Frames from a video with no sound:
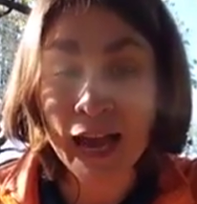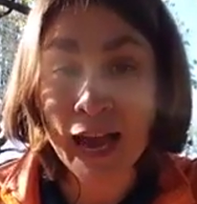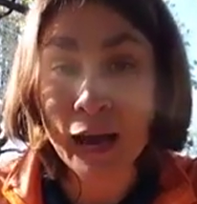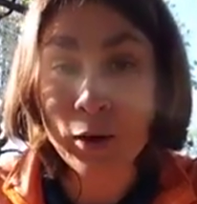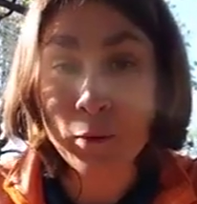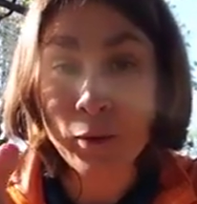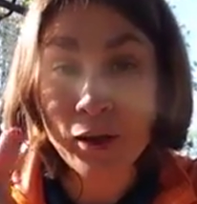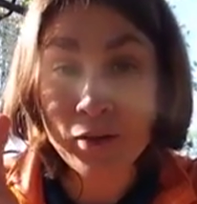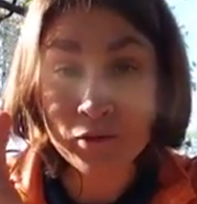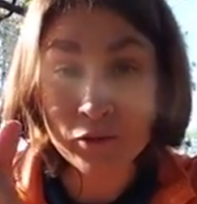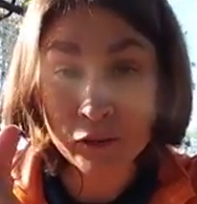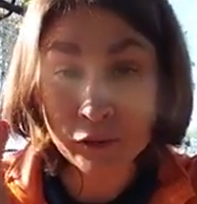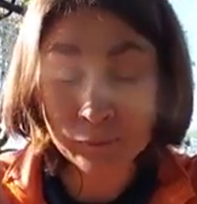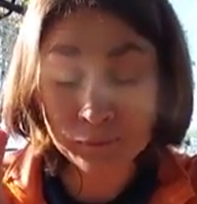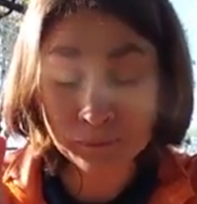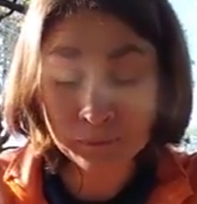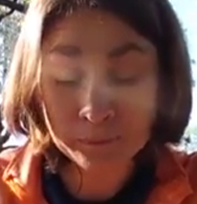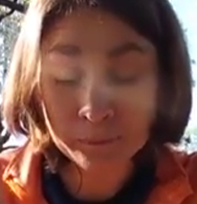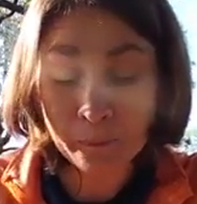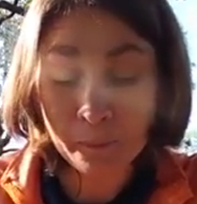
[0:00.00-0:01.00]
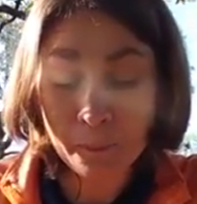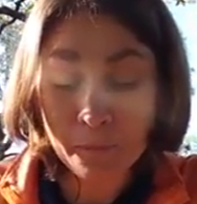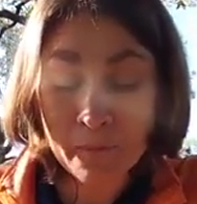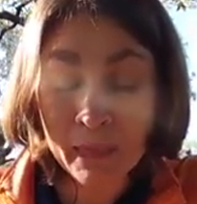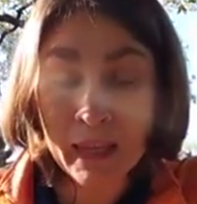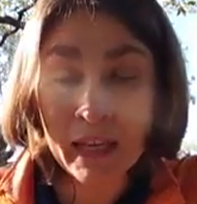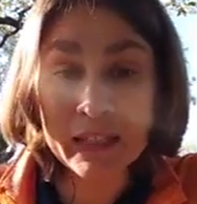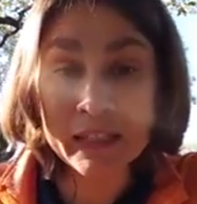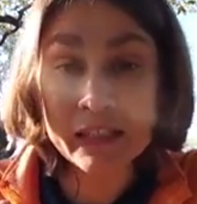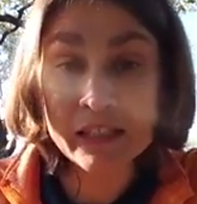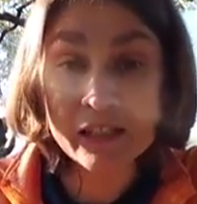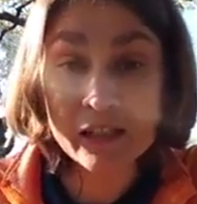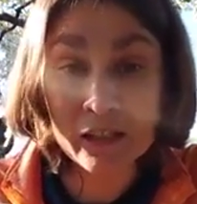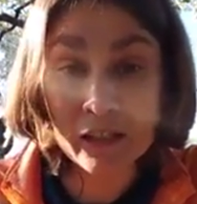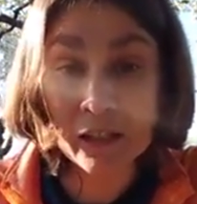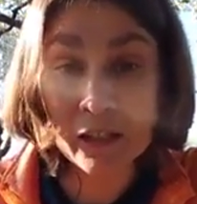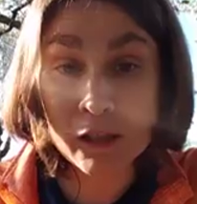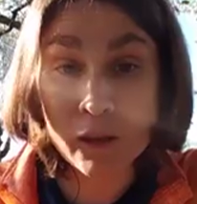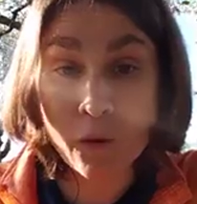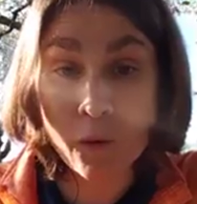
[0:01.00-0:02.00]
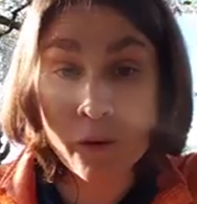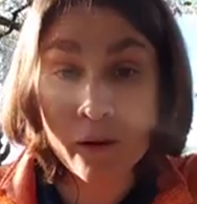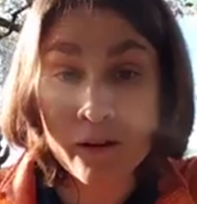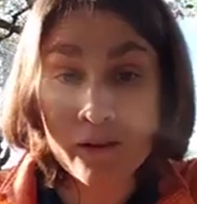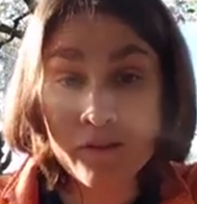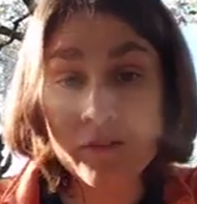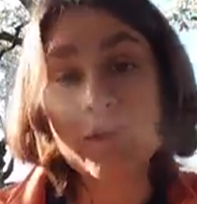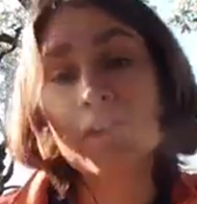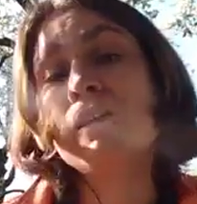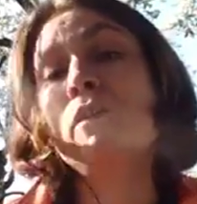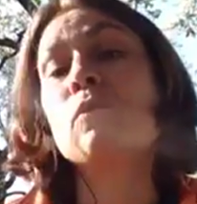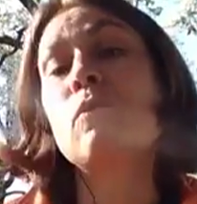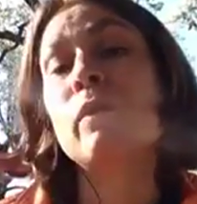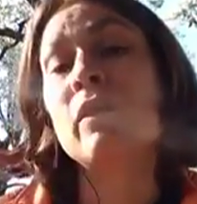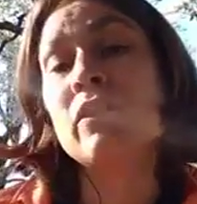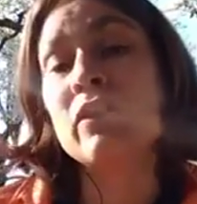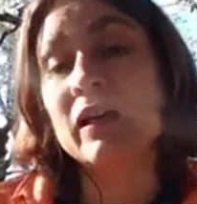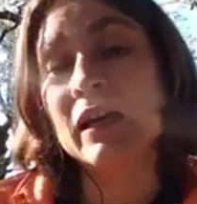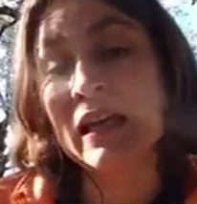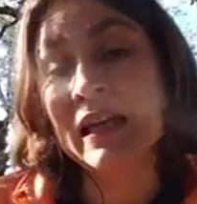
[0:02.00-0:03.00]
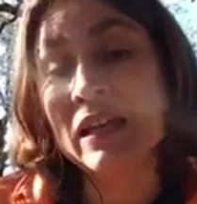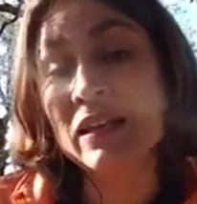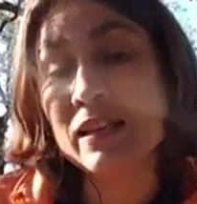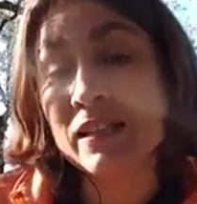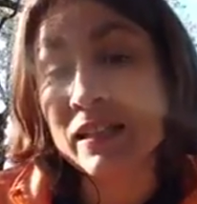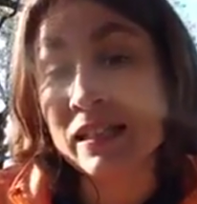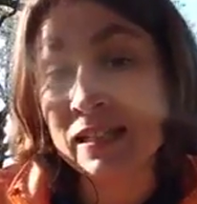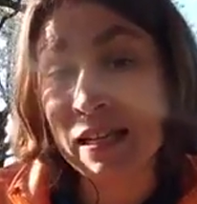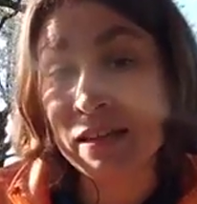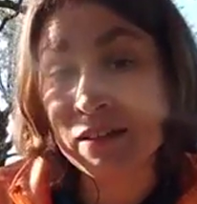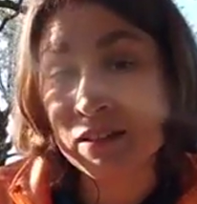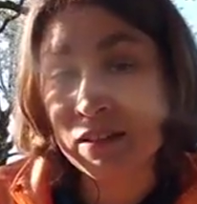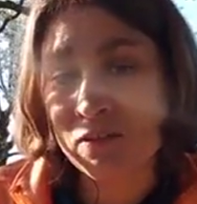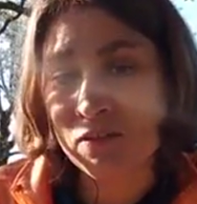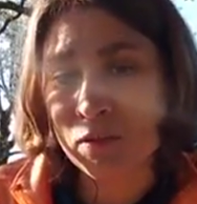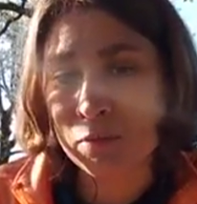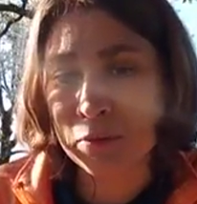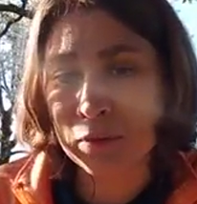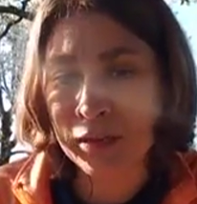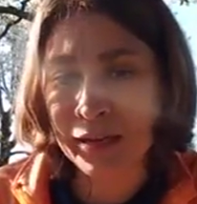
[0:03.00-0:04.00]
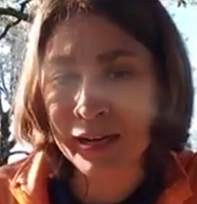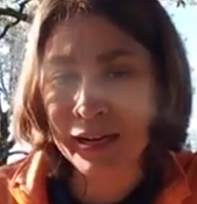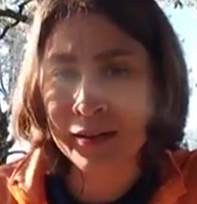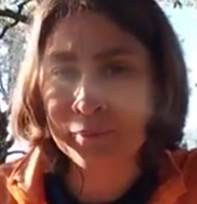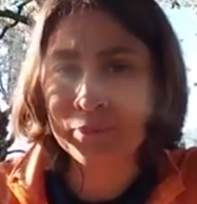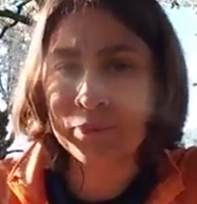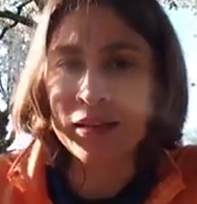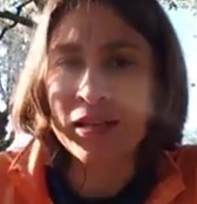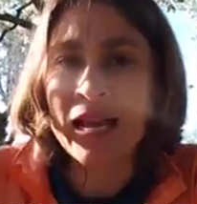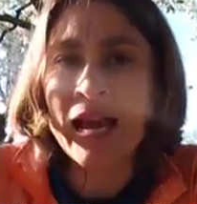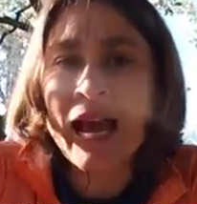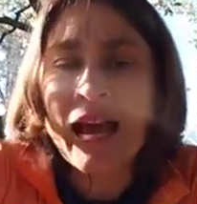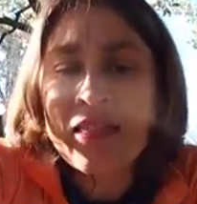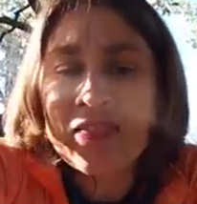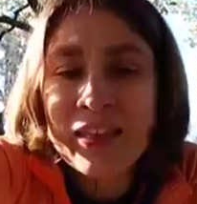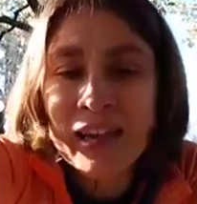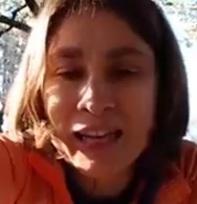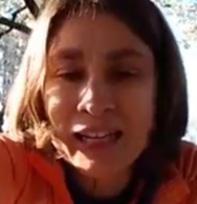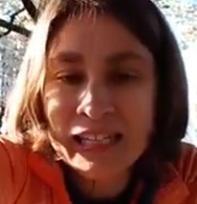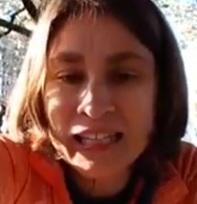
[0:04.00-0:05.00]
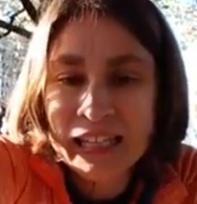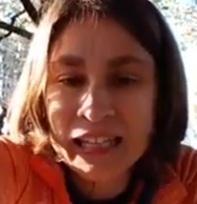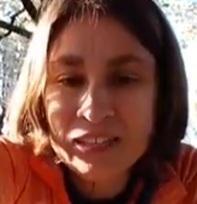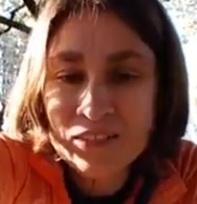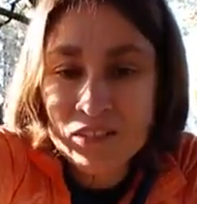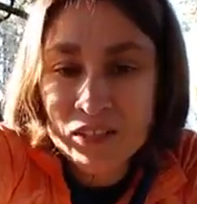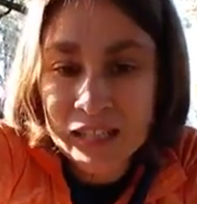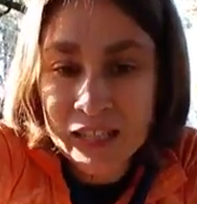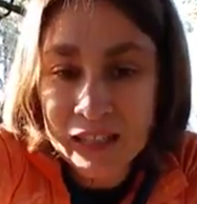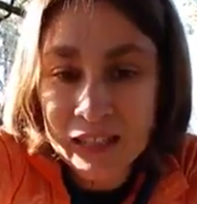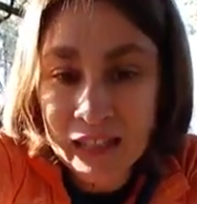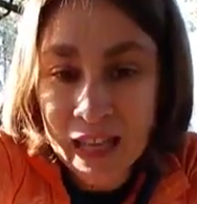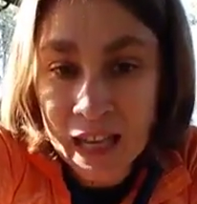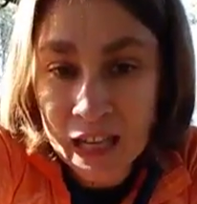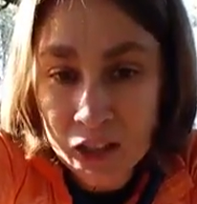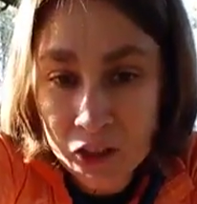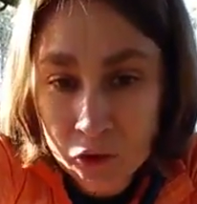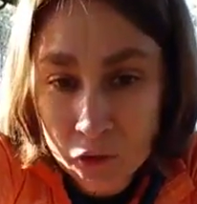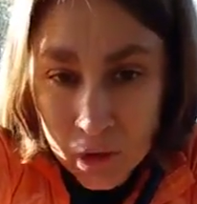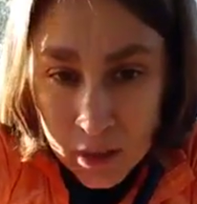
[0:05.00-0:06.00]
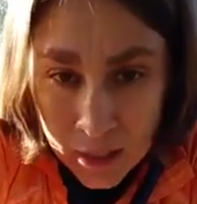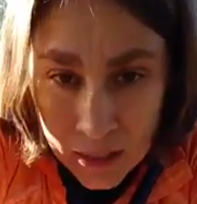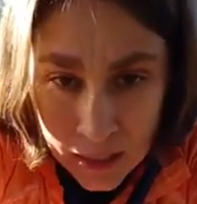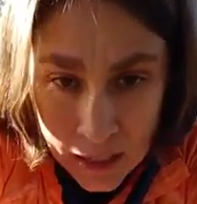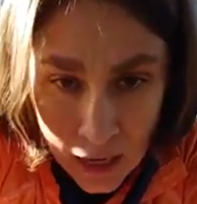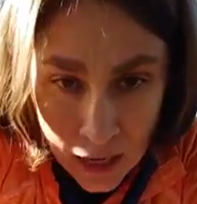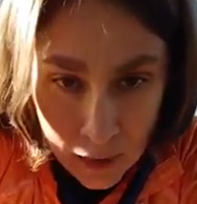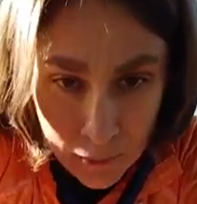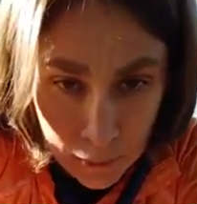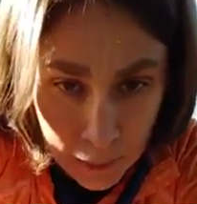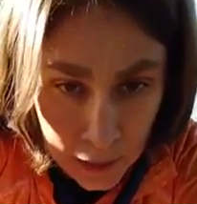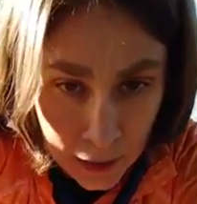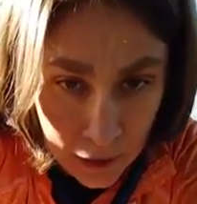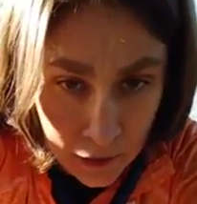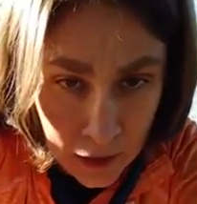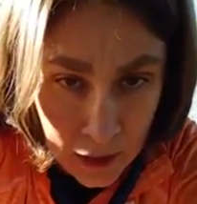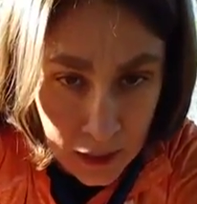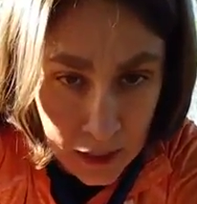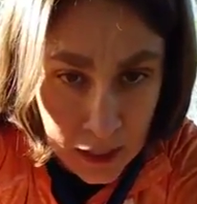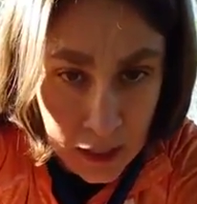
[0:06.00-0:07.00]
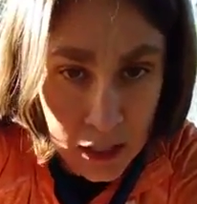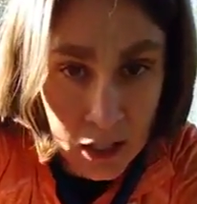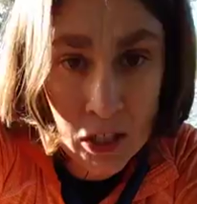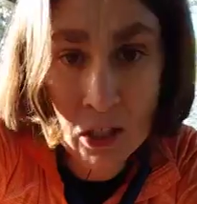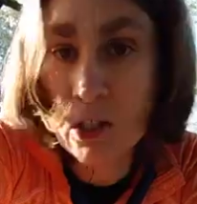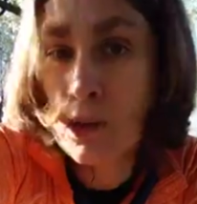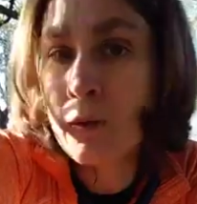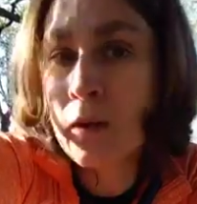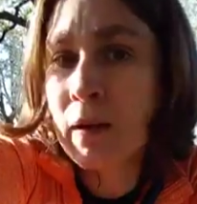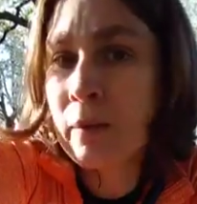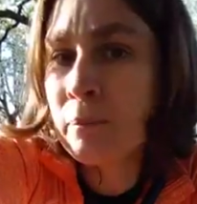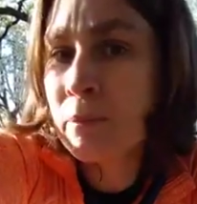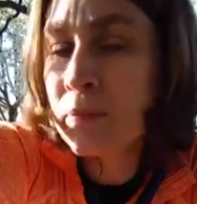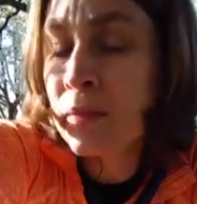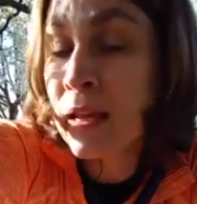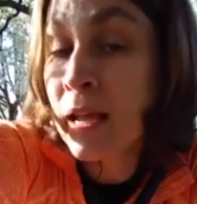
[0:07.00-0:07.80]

However, it's the chlorophyll within the cells of the plant that gives it that green appearance to it.